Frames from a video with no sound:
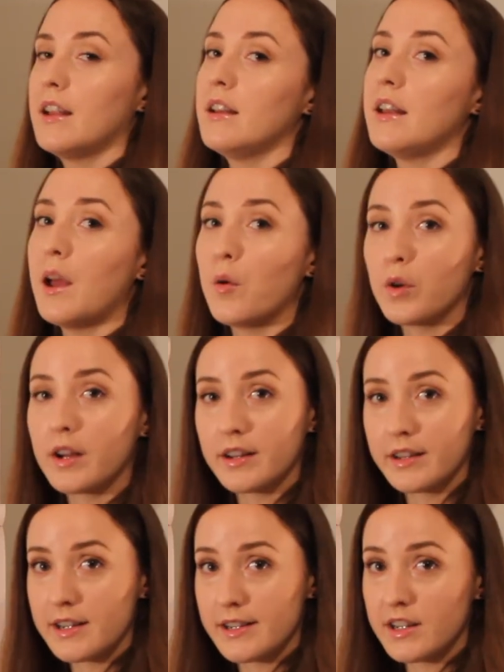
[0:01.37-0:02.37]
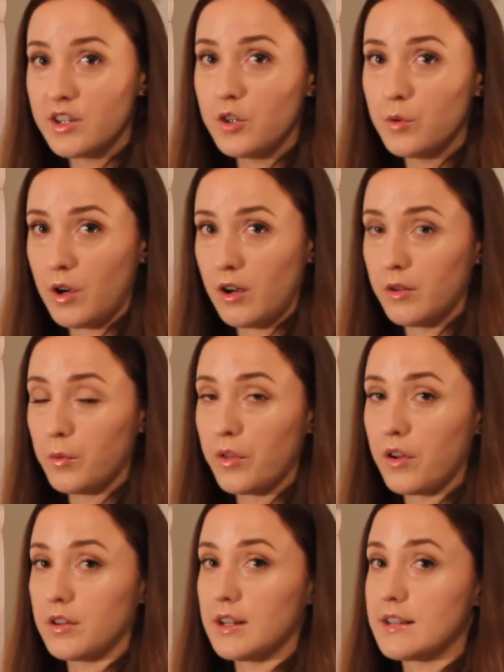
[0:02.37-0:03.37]
Now we're going to continue on
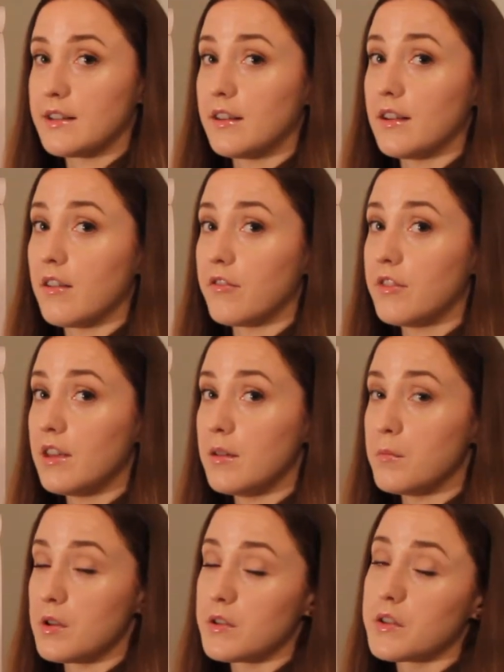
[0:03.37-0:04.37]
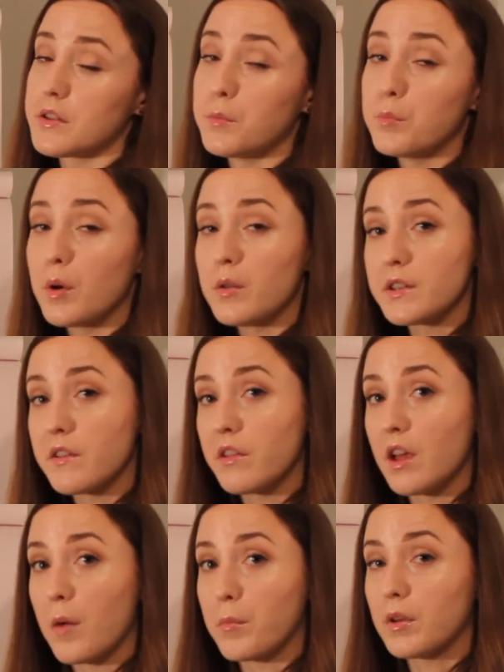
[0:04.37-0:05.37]
with our lesson of the muscles and bones of
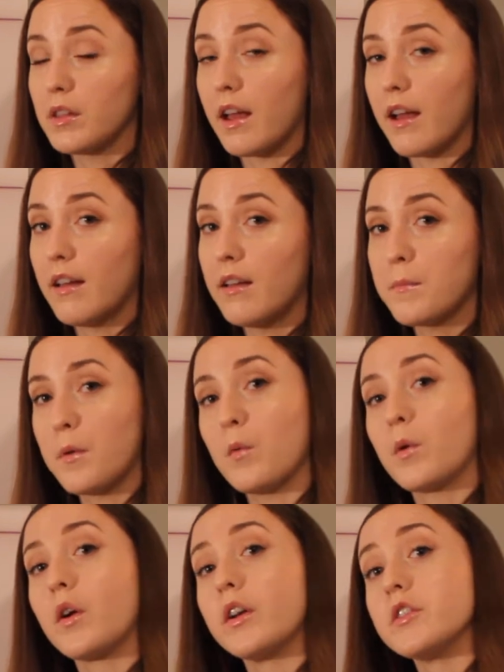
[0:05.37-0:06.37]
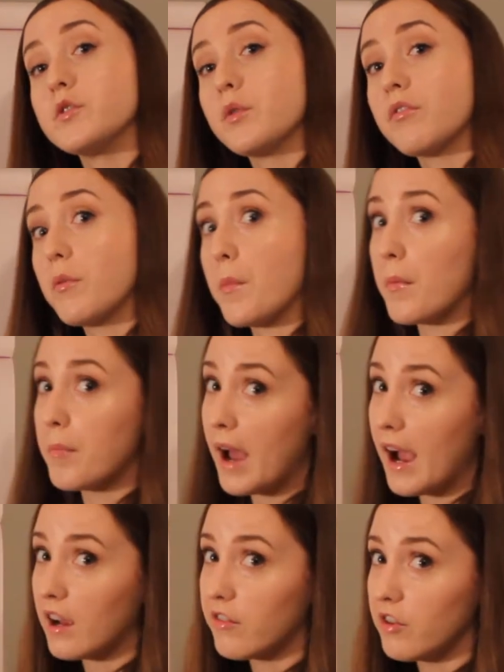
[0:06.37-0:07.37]
the upper leg, but we're going to do it from a
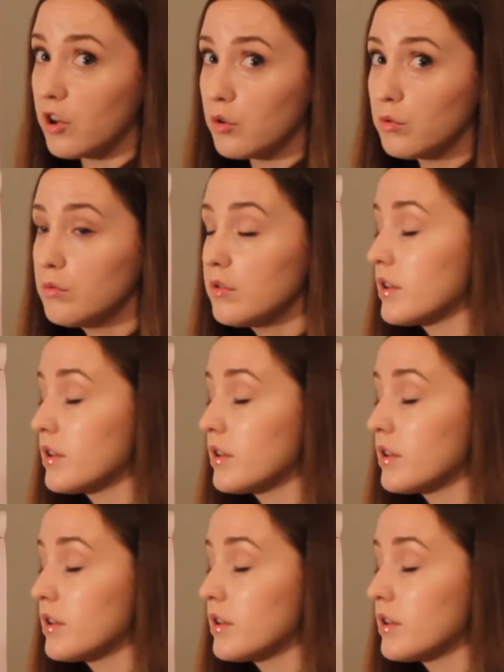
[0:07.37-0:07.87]
back view.